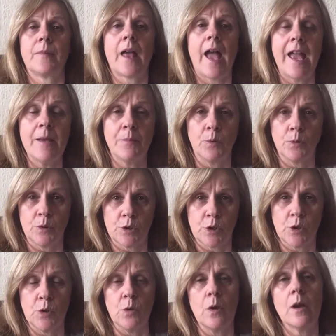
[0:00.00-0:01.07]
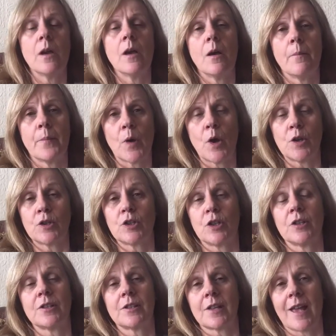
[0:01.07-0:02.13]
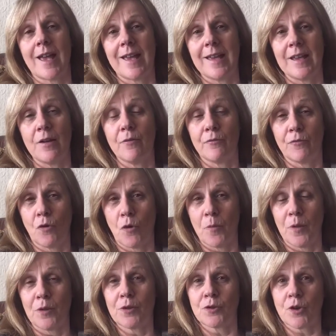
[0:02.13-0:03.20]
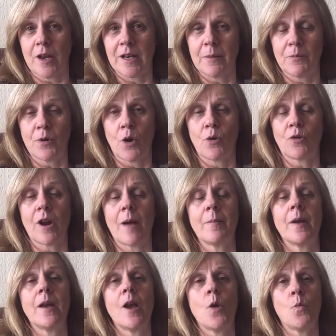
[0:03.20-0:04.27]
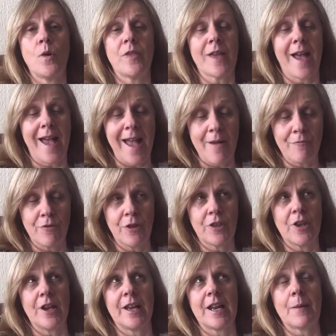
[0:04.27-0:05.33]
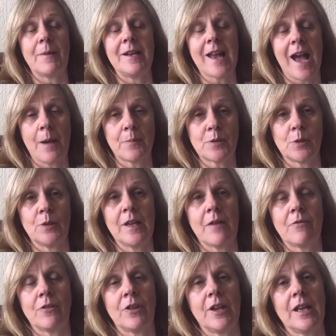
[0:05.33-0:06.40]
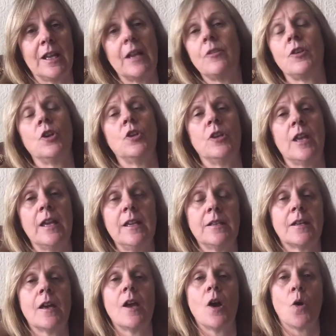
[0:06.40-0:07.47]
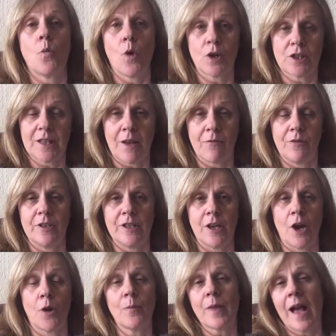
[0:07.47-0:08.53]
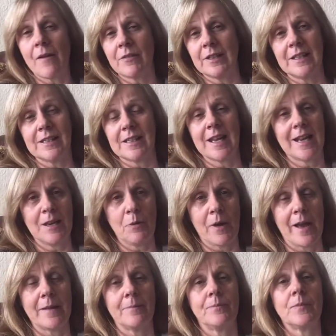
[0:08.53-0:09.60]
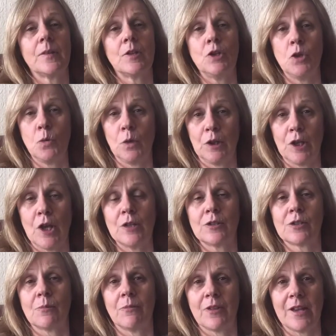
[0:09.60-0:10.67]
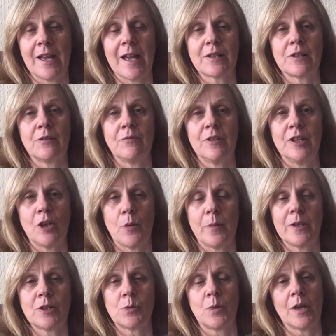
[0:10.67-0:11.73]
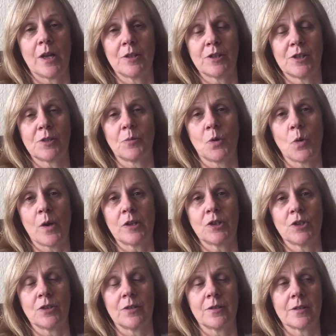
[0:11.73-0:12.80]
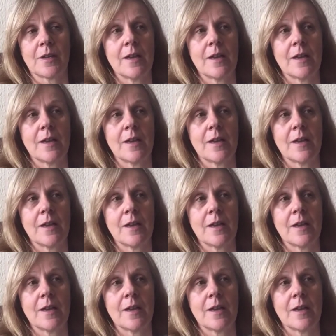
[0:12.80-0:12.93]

able to purchase a 4-month training program with everything, and I mean absolutely everything in it that you need, watch that video. Have a listen anyway. You will learn something out of the video because we answer some questions.